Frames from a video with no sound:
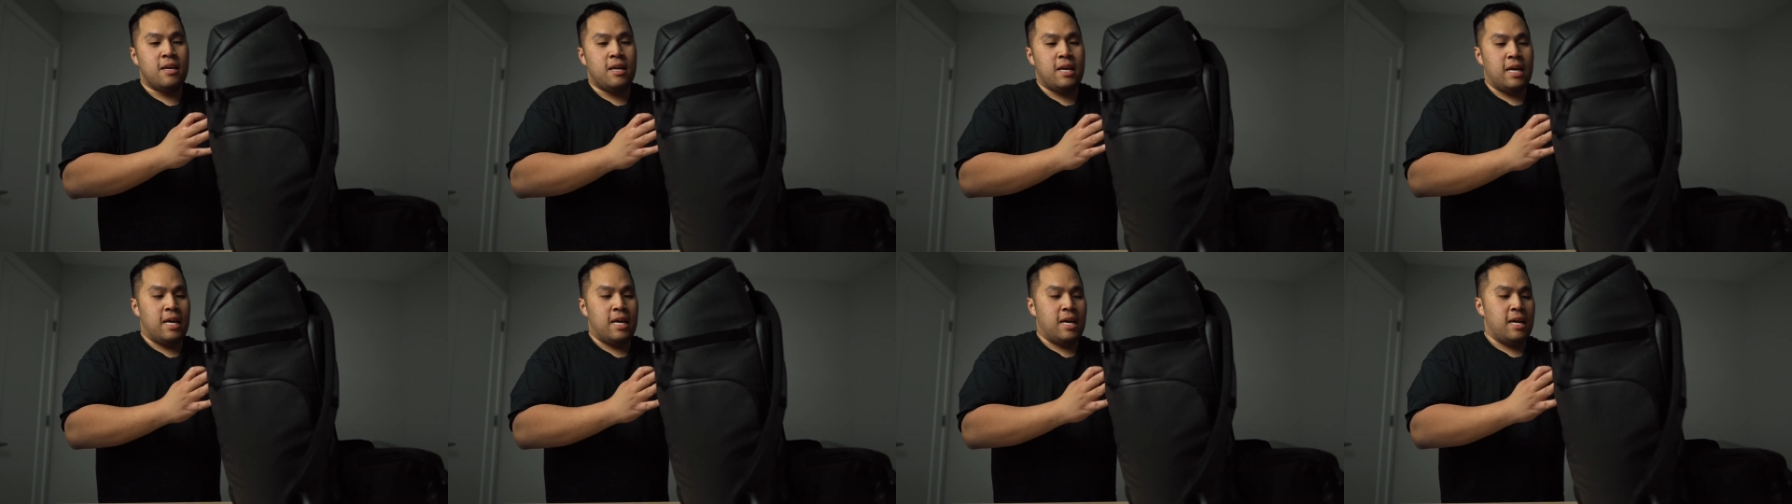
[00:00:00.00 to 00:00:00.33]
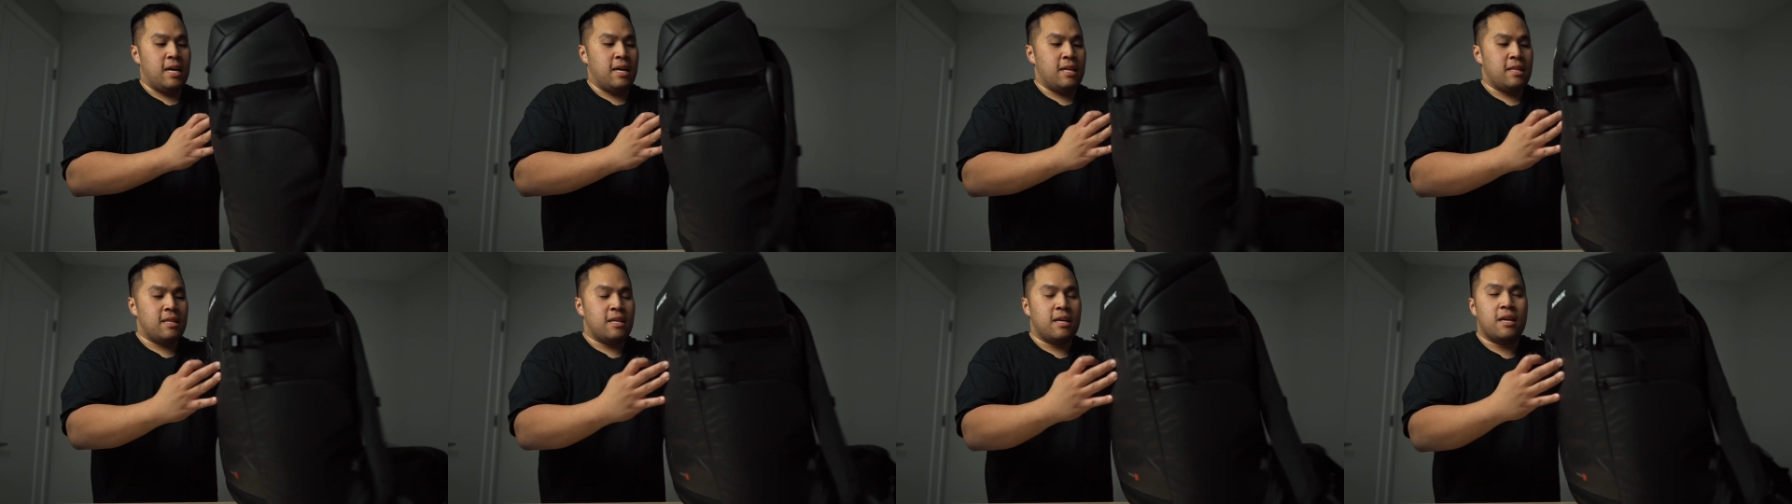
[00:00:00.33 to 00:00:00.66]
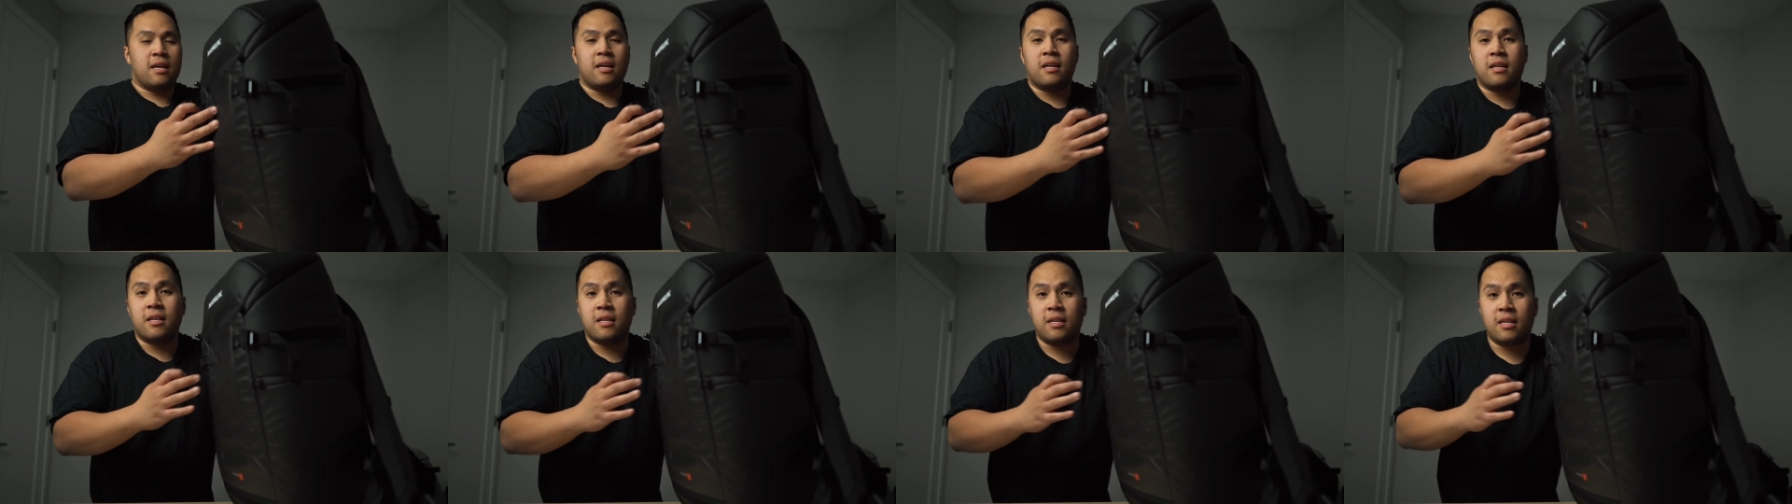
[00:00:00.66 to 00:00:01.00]
And
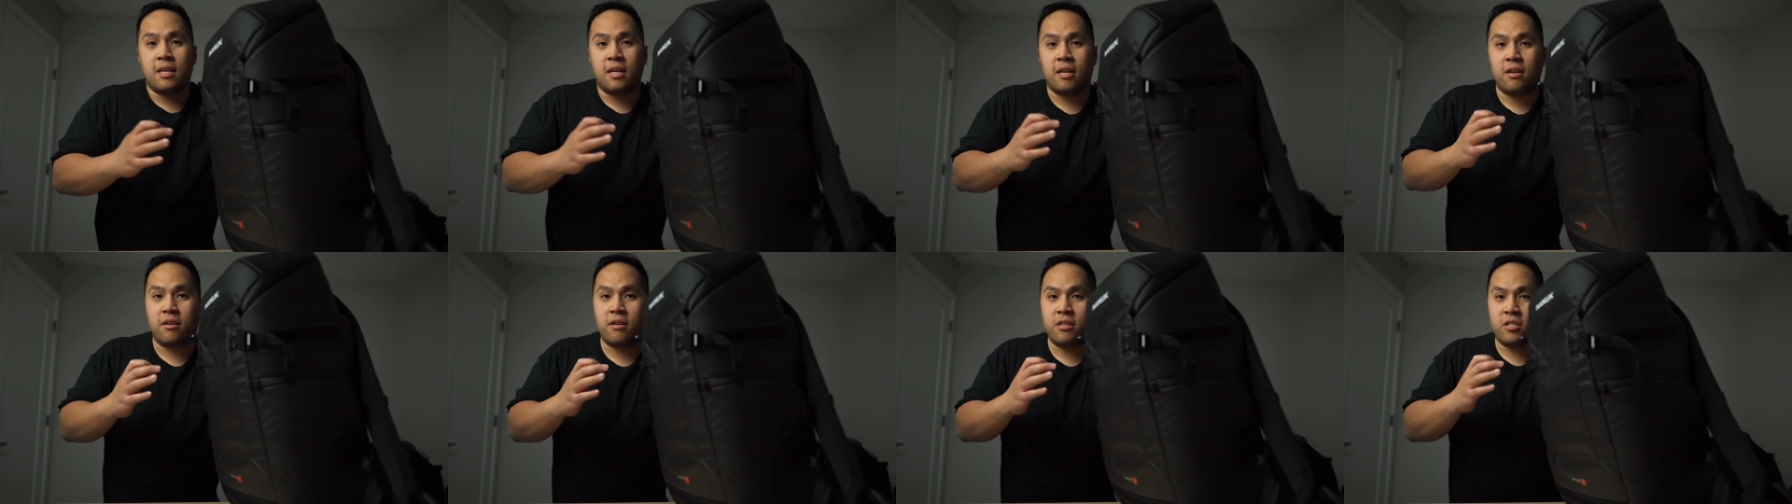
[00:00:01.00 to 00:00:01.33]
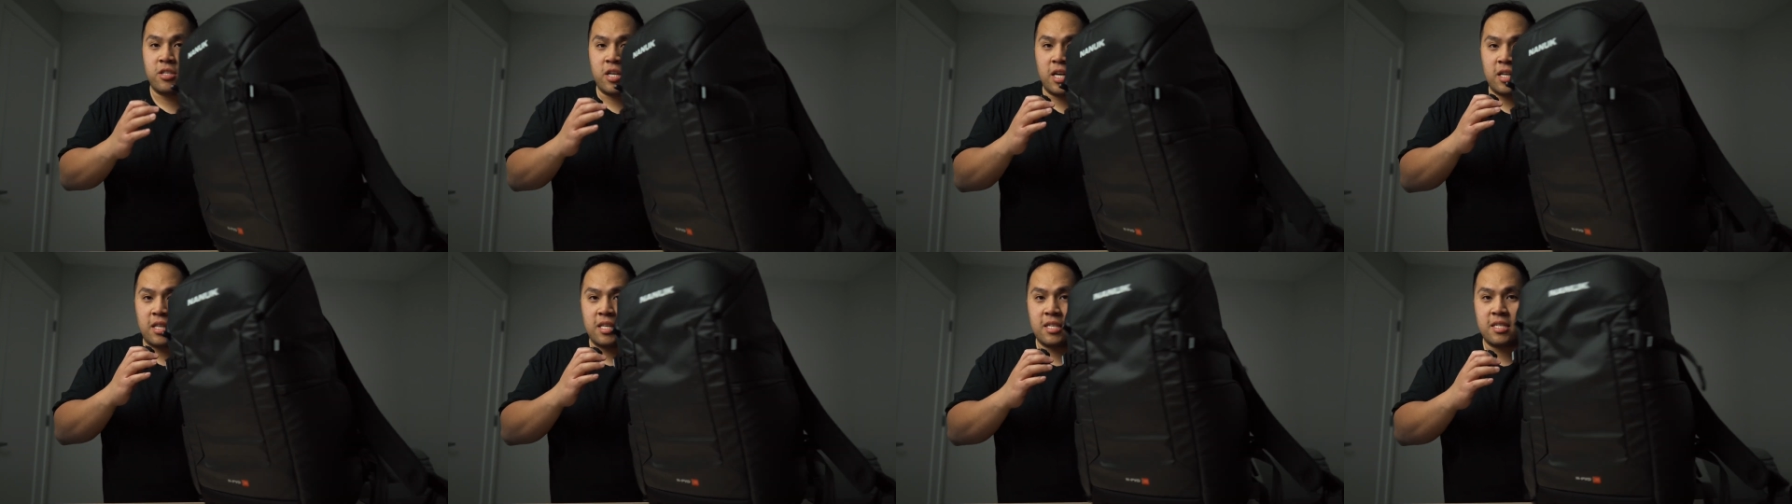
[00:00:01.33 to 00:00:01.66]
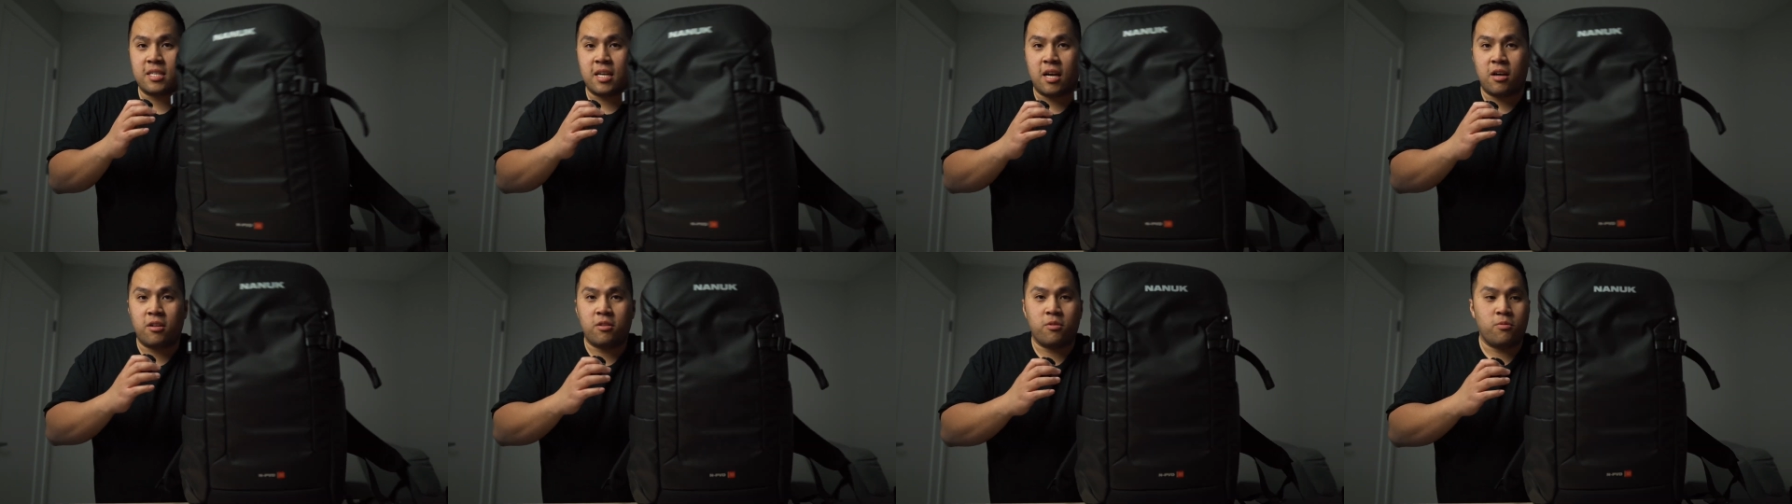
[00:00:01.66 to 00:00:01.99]
here, check this
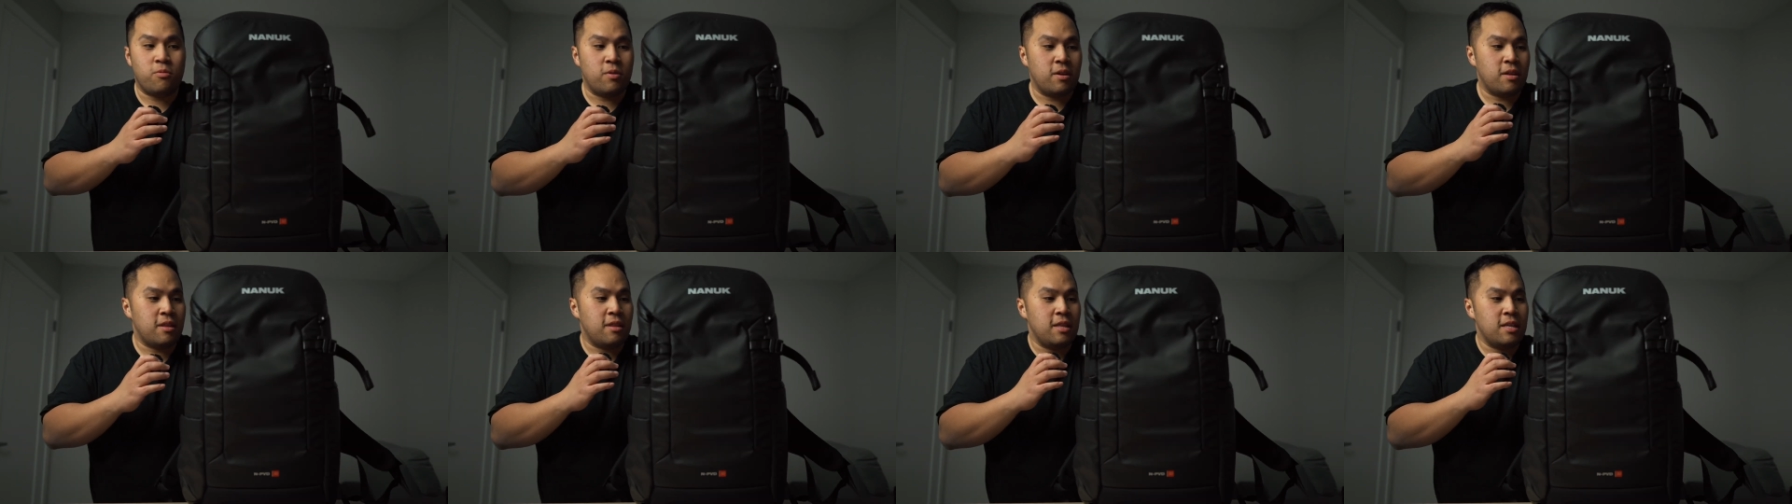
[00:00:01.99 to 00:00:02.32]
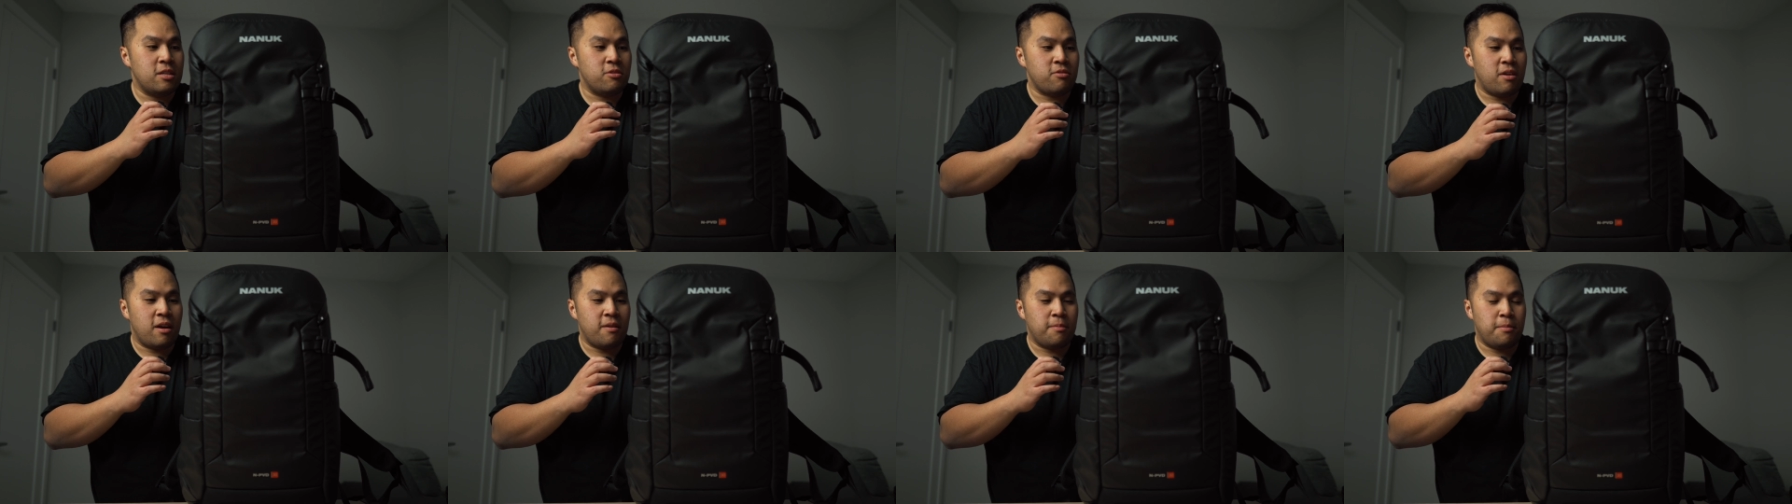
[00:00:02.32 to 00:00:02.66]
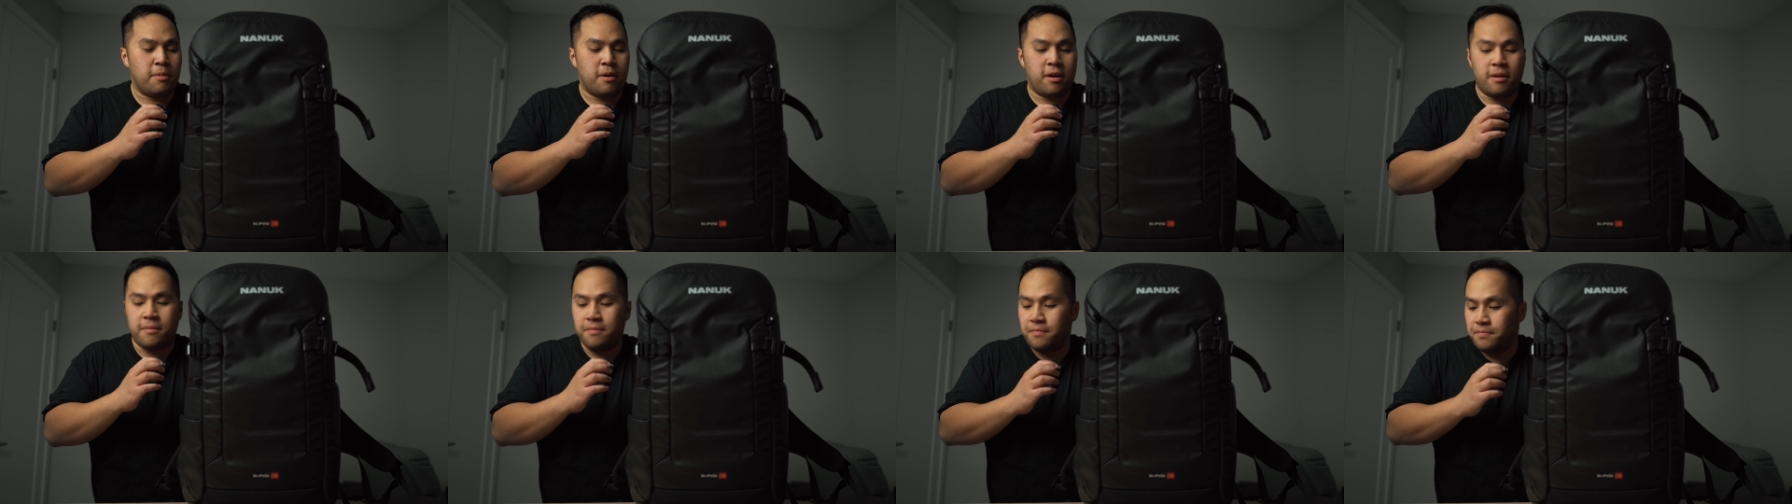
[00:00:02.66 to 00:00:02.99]
out with the tripod.